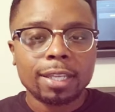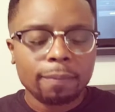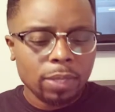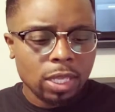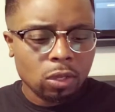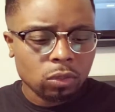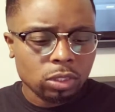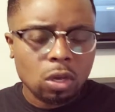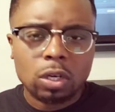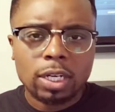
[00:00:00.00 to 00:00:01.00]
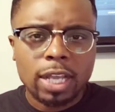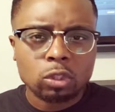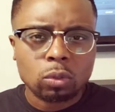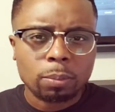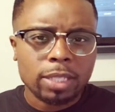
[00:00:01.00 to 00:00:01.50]
N B L. It's called the
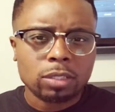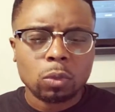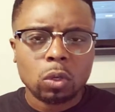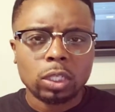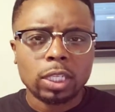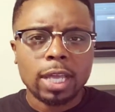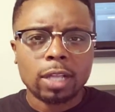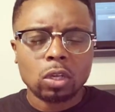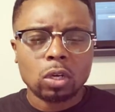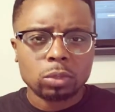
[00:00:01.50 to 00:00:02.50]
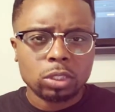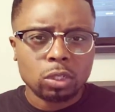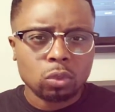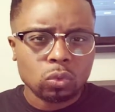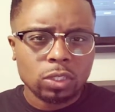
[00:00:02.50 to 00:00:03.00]
National Basketball League. I thought it was the New